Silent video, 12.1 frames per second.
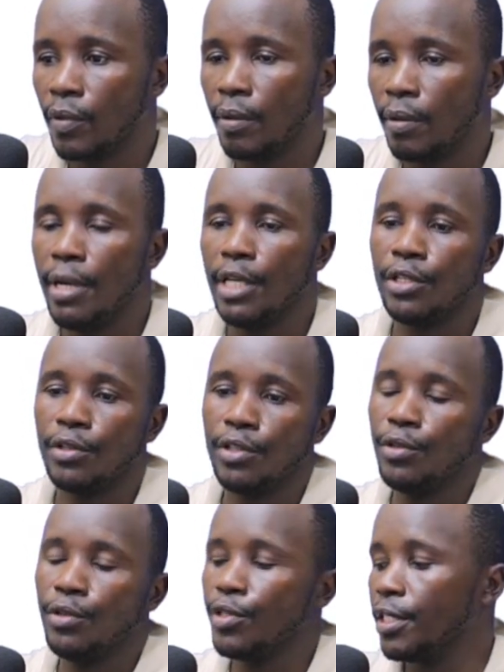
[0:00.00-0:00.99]
By
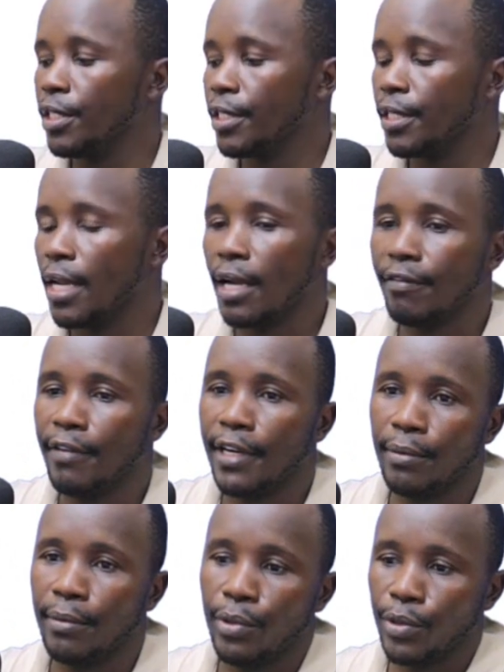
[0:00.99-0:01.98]
introducing slack
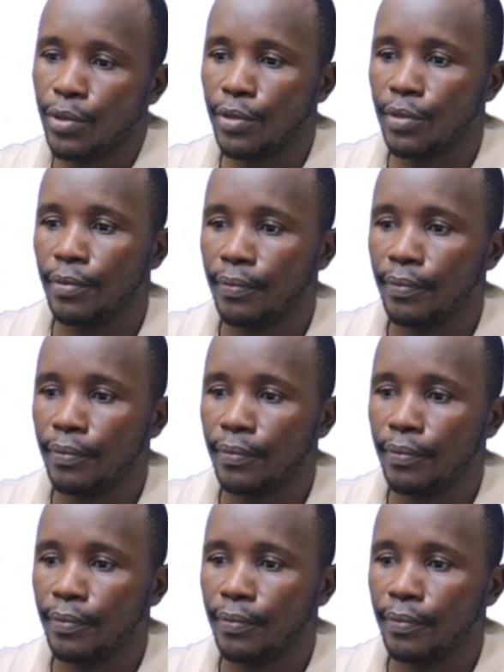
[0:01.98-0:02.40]
variables.